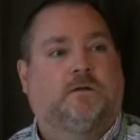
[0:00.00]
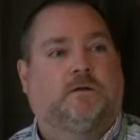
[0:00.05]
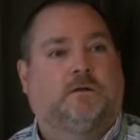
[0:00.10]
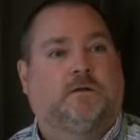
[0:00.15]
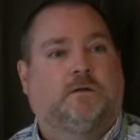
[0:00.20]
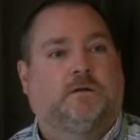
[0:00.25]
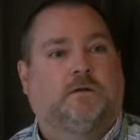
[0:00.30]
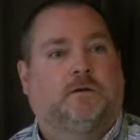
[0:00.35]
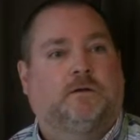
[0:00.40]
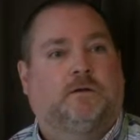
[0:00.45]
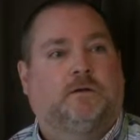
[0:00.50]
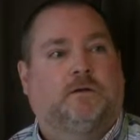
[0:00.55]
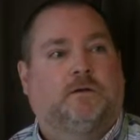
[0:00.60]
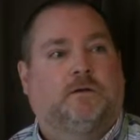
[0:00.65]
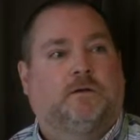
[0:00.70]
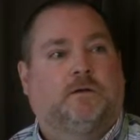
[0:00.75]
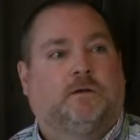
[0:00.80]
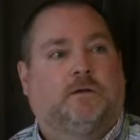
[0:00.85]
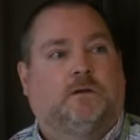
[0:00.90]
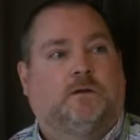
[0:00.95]

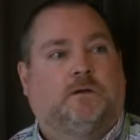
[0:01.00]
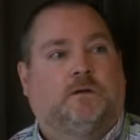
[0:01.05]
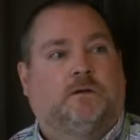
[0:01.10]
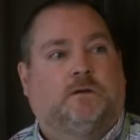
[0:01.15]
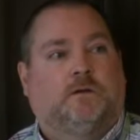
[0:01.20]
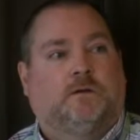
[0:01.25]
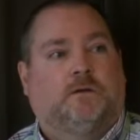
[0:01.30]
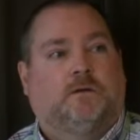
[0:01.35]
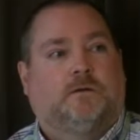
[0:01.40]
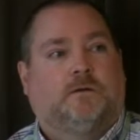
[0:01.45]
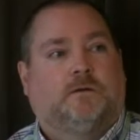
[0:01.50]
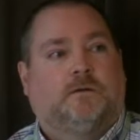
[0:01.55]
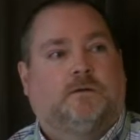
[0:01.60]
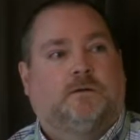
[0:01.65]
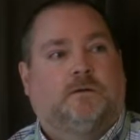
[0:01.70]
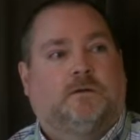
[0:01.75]
(no one is talking)